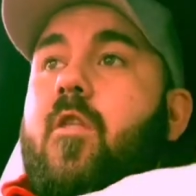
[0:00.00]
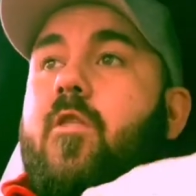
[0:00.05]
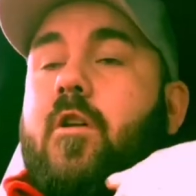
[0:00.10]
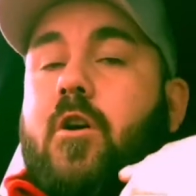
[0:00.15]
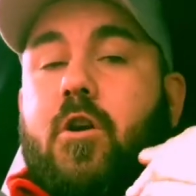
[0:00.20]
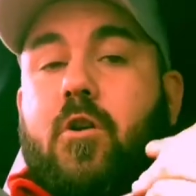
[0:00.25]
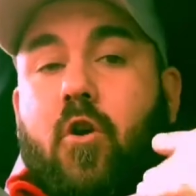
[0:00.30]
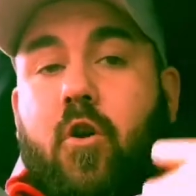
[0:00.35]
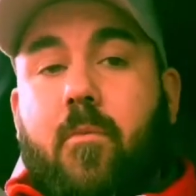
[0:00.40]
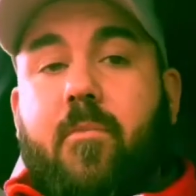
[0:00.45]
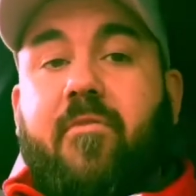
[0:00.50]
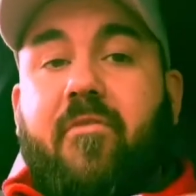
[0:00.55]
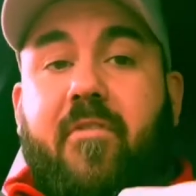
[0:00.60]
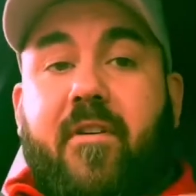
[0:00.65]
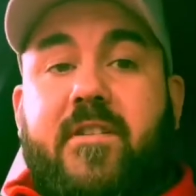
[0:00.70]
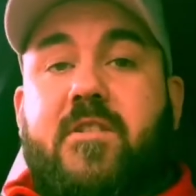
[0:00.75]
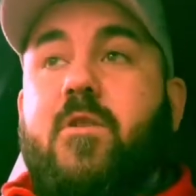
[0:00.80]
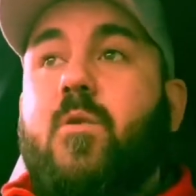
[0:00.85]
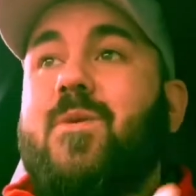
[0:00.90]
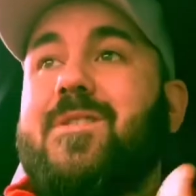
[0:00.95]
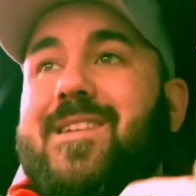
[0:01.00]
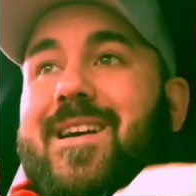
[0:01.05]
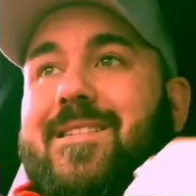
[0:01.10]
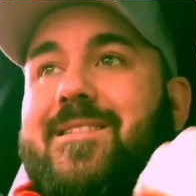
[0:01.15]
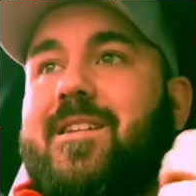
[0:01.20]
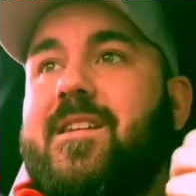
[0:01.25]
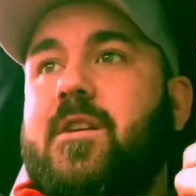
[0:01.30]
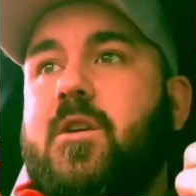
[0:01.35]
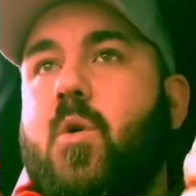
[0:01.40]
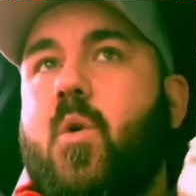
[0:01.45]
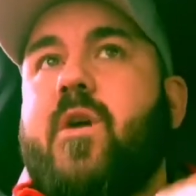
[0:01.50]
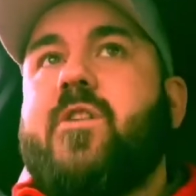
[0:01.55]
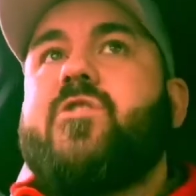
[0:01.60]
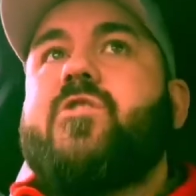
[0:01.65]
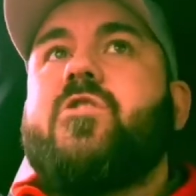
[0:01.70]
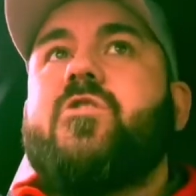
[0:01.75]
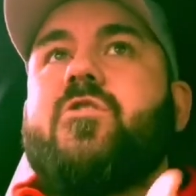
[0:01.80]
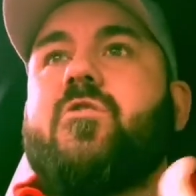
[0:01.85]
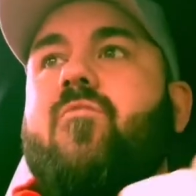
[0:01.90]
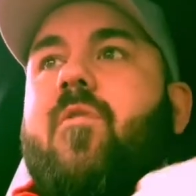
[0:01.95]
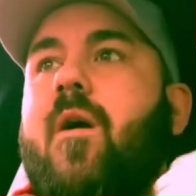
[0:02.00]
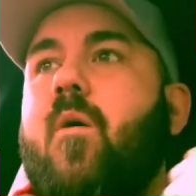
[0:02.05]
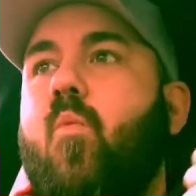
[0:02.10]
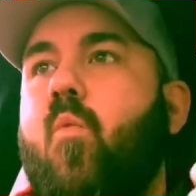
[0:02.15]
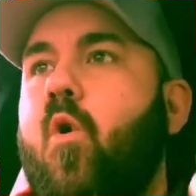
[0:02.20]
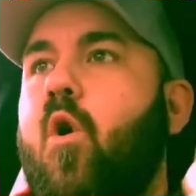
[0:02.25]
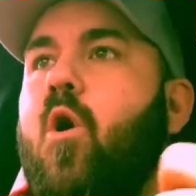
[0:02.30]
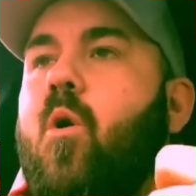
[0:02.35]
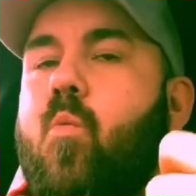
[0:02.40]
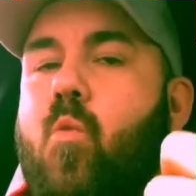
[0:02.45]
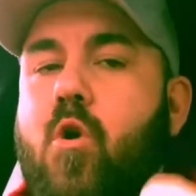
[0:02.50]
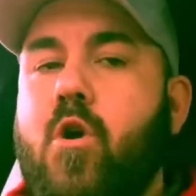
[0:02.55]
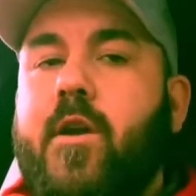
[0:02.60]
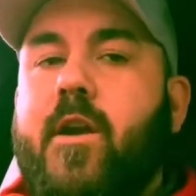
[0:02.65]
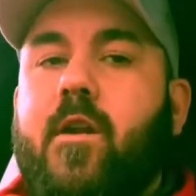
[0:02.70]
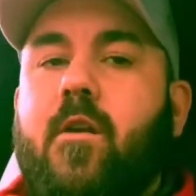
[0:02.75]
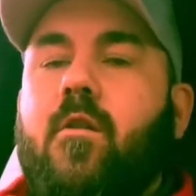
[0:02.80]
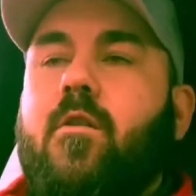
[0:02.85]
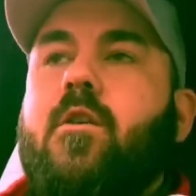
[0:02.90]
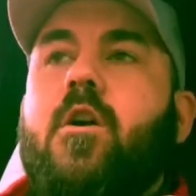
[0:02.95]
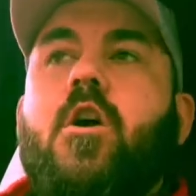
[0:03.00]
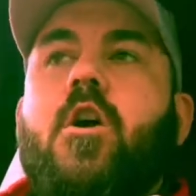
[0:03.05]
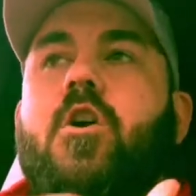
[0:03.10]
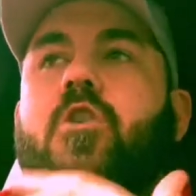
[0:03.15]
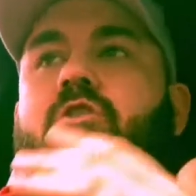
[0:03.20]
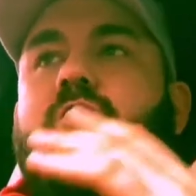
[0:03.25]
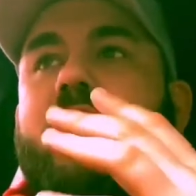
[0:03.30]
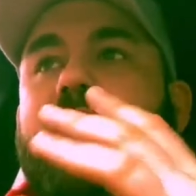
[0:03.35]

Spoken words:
the club fitter was asking questions around what I'm working on,